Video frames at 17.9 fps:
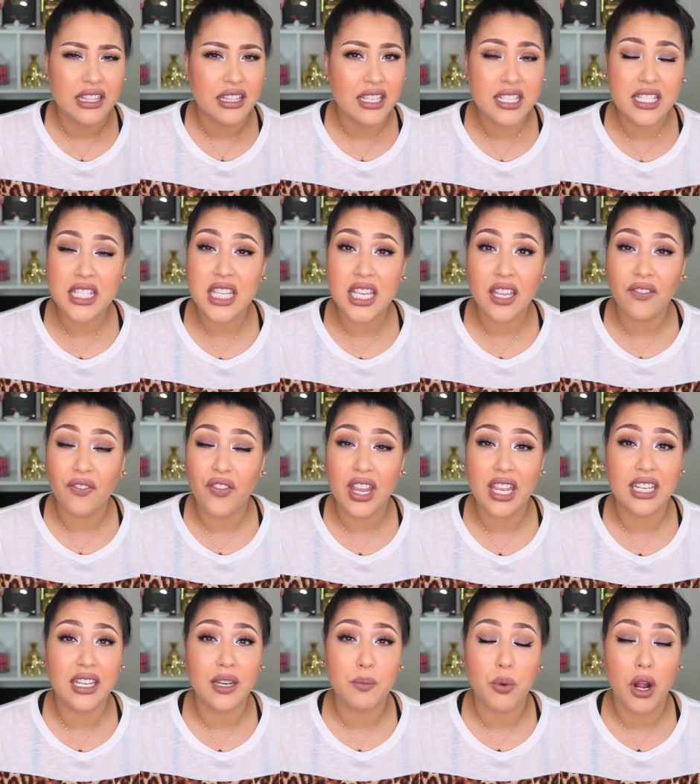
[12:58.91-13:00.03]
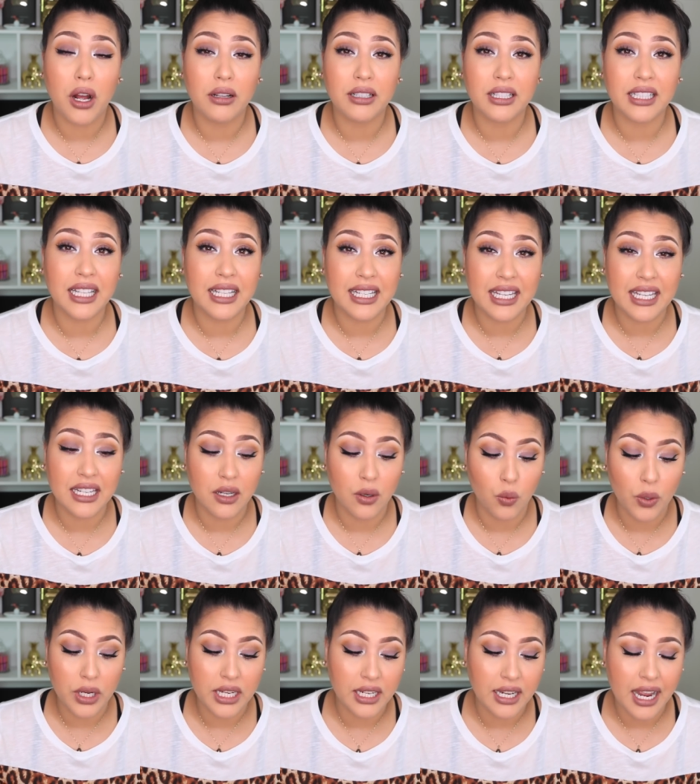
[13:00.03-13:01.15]
this thing faded probably like in a
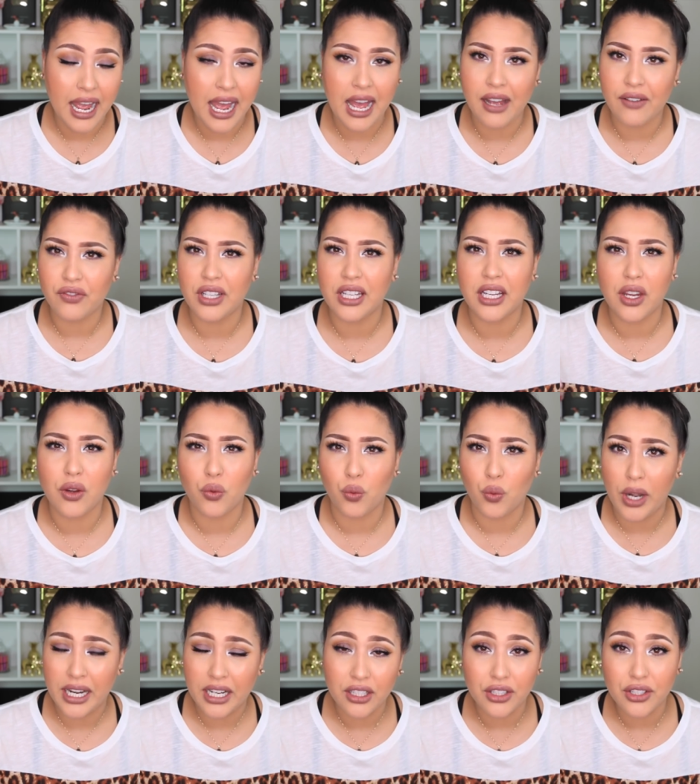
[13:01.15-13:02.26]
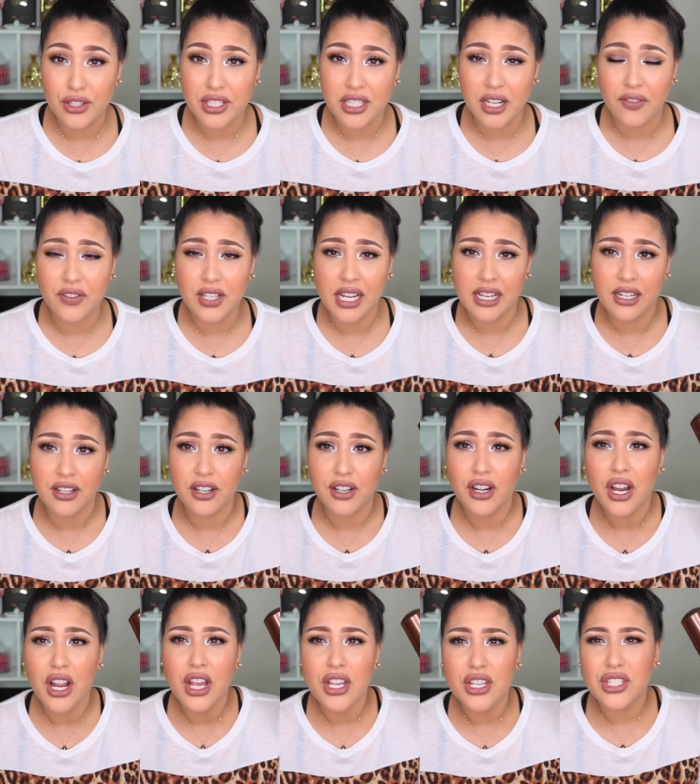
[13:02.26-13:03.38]
week and a half like a regular self
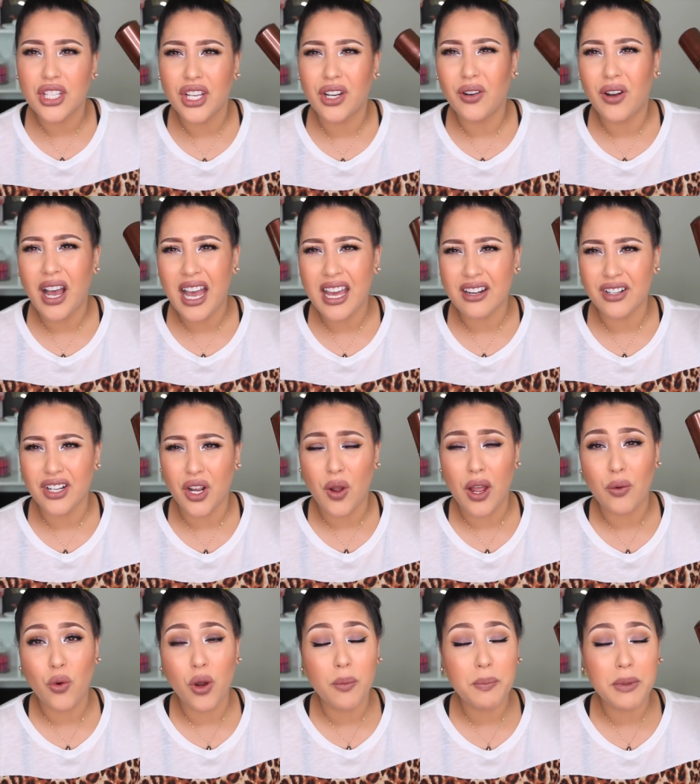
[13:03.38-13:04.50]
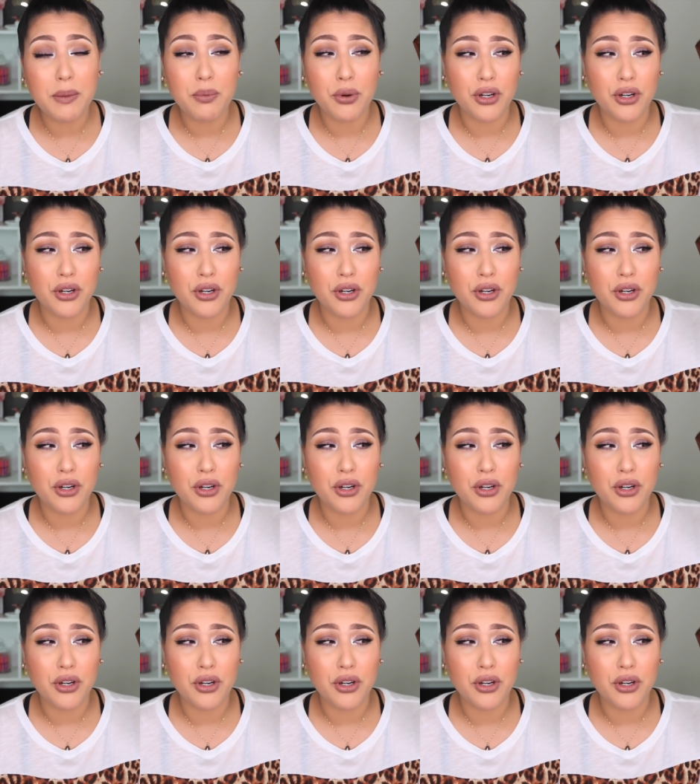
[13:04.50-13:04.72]
tanner. So I don't know, I won't be